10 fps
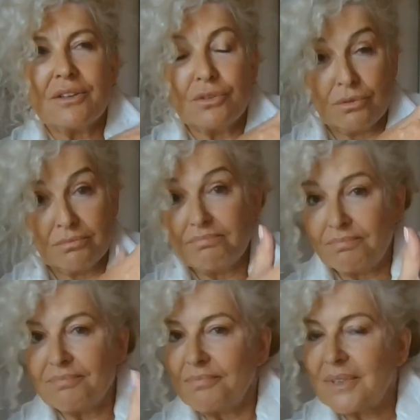you'll
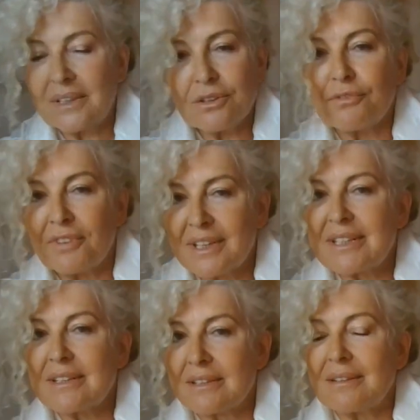
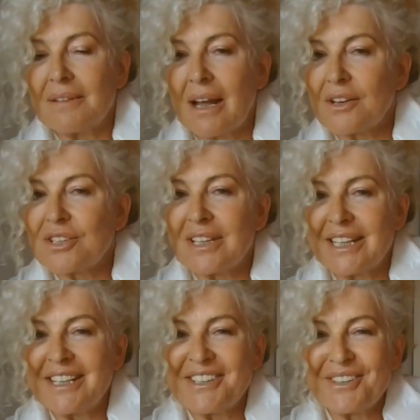find it
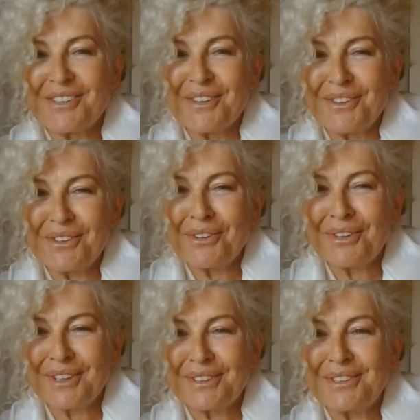actually easier than you
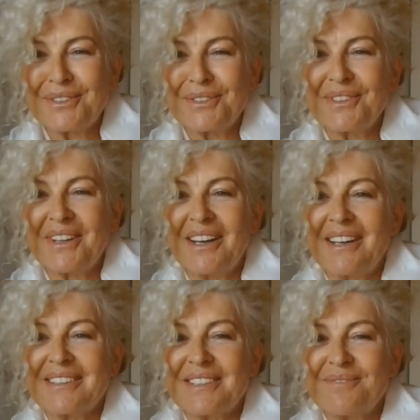think to do
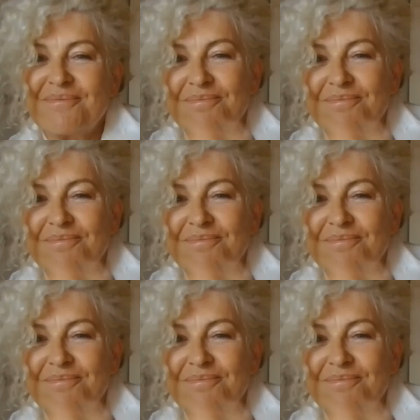that.